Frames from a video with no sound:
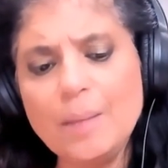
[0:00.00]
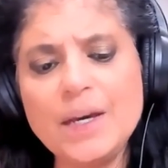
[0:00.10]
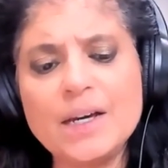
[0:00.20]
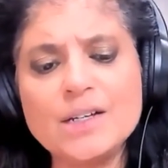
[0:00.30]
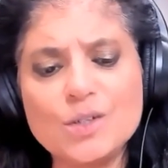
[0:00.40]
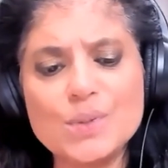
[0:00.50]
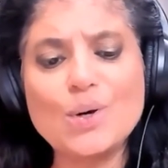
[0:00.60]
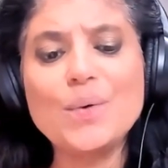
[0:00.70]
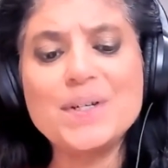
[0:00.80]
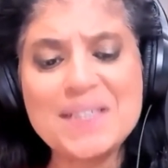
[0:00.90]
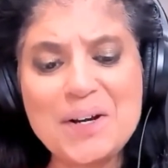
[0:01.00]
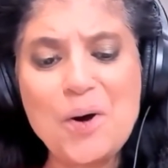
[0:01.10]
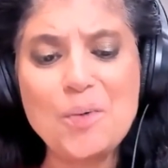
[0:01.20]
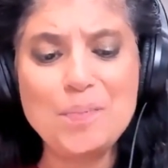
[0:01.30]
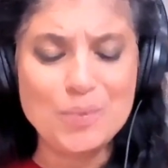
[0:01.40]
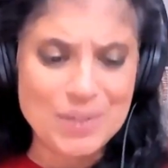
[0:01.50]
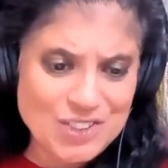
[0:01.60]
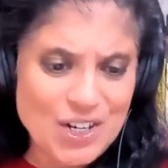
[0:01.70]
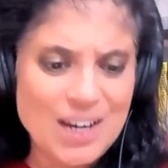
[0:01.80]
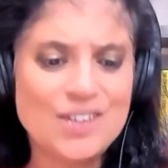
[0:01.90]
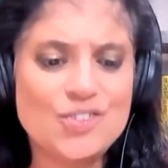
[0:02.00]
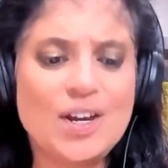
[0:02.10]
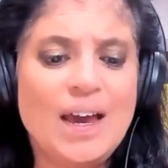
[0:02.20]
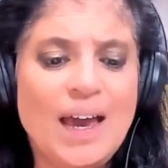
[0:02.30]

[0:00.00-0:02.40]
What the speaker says: because there was always that hope it would change.